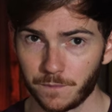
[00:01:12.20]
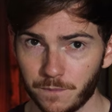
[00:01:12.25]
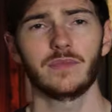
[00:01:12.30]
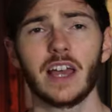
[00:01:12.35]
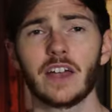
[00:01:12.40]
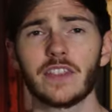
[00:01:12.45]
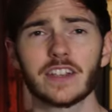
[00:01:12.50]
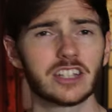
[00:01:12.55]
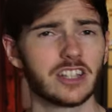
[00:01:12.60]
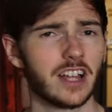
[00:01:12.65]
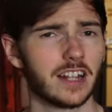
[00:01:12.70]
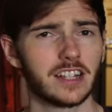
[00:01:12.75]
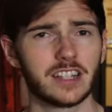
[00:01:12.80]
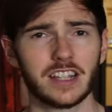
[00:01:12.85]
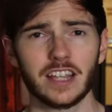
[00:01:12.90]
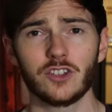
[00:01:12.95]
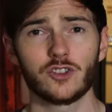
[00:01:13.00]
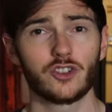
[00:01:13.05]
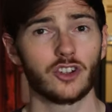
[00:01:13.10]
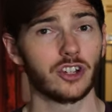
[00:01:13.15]
Now, that's not to
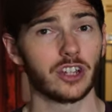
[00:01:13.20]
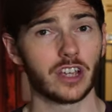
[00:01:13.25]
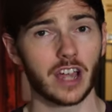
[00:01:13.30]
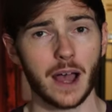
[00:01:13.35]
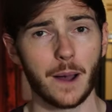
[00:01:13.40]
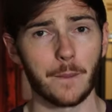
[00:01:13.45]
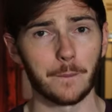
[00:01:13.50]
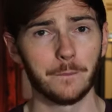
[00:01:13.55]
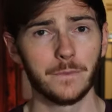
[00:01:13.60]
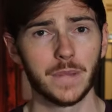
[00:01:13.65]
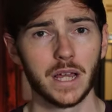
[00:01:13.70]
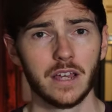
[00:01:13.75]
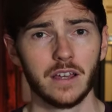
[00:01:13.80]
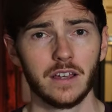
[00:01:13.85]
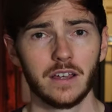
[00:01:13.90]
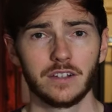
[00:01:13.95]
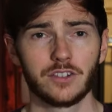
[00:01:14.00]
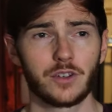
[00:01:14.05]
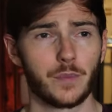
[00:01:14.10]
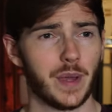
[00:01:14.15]
say you shouldn't come.
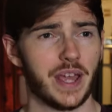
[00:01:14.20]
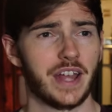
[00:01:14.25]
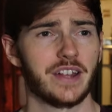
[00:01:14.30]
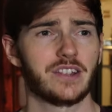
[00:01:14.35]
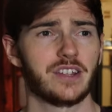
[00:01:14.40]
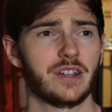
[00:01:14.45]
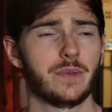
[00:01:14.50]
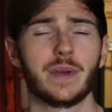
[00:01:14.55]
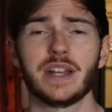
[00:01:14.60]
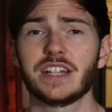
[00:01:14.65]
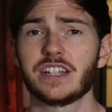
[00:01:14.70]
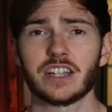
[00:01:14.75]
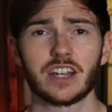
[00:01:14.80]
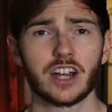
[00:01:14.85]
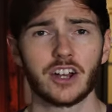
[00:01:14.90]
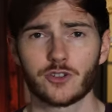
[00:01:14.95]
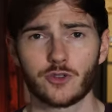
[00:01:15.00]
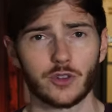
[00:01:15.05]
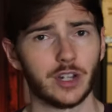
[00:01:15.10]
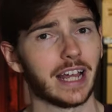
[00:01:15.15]
Japan's an amazing
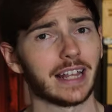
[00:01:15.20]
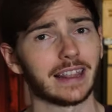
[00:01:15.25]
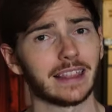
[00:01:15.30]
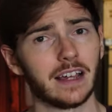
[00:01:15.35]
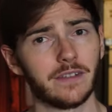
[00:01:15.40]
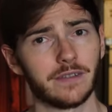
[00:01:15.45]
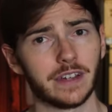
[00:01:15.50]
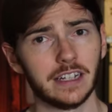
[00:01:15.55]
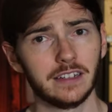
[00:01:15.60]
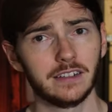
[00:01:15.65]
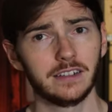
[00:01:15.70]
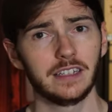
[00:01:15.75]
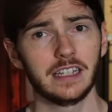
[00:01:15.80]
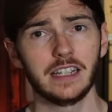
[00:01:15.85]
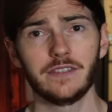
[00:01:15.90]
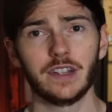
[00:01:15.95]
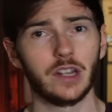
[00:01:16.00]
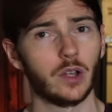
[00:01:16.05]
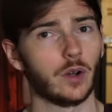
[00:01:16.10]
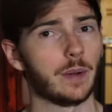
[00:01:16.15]
country. I love it,
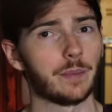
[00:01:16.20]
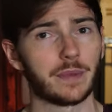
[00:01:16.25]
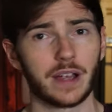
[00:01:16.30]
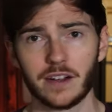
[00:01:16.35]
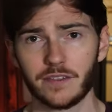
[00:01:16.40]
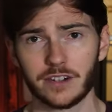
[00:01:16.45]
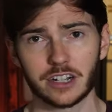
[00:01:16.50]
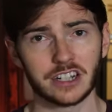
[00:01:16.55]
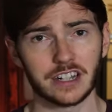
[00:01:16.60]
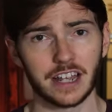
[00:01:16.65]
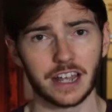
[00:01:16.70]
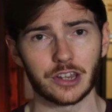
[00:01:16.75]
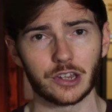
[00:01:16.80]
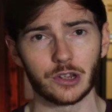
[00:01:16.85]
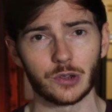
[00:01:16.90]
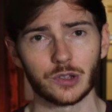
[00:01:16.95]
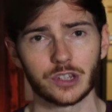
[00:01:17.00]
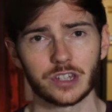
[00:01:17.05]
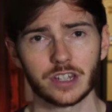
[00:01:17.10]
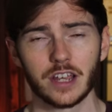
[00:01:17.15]
even though I'm covered in
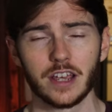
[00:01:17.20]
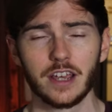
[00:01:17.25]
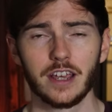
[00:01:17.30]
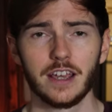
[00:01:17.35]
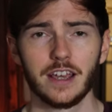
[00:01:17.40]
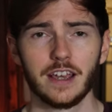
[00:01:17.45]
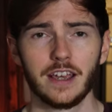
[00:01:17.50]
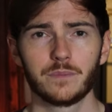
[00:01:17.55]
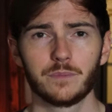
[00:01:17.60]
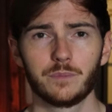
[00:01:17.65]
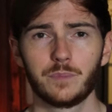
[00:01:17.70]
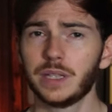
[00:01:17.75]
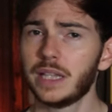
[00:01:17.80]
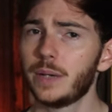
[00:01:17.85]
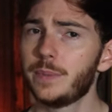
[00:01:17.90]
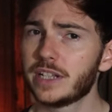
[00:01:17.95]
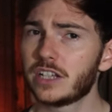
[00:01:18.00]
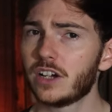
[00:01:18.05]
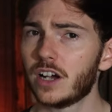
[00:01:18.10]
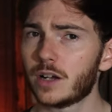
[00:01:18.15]
tattoos. But
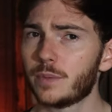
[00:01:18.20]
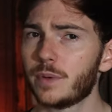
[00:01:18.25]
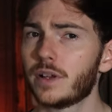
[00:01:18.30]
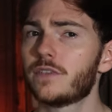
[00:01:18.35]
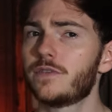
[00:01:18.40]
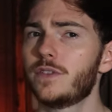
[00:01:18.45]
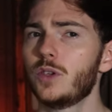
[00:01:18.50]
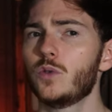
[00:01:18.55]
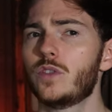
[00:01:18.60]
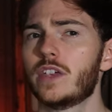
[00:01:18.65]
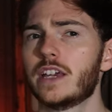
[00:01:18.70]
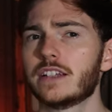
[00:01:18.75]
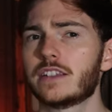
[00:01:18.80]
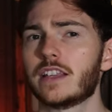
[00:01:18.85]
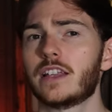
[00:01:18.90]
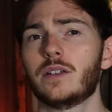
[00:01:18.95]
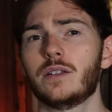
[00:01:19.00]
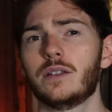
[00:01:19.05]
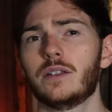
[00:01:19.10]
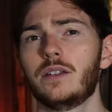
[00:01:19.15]
let me talk about a few things
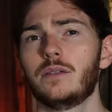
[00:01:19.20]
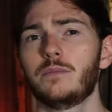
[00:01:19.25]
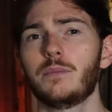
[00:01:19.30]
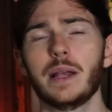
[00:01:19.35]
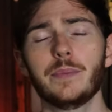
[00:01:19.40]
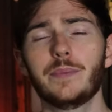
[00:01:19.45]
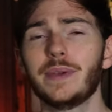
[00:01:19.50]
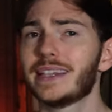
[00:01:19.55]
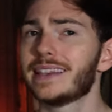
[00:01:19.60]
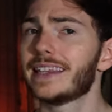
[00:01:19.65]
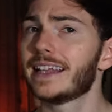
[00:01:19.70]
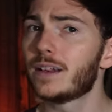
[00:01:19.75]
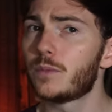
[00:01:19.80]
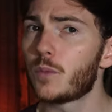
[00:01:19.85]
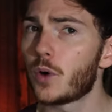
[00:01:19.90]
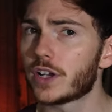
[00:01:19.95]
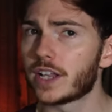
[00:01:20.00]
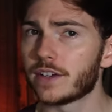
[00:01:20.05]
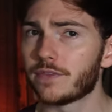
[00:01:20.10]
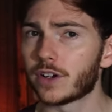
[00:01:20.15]
that might be a little
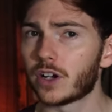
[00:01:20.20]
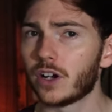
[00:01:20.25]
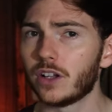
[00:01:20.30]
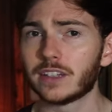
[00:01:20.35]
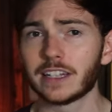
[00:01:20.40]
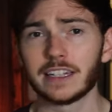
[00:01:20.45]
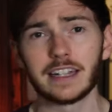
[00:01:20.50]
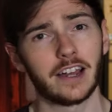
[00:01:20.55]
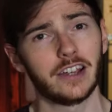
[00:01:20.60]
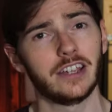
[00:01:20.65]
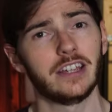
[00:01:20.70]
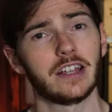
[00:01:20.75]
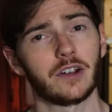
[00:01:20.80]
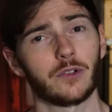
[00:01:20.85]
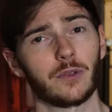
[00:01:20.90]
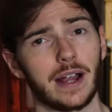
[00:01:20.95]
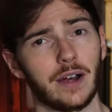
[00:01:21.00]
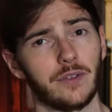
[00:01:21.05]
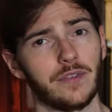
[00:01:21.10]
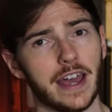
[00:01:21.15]
more difficult and how you can get
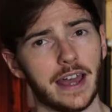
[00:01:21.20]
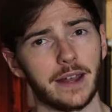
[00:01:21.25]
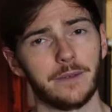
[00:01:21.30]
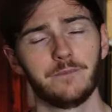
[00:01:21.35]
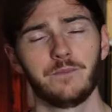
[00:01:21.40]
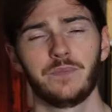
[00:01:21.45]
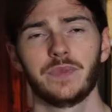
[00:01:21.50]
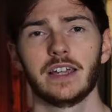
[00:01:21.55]
around that.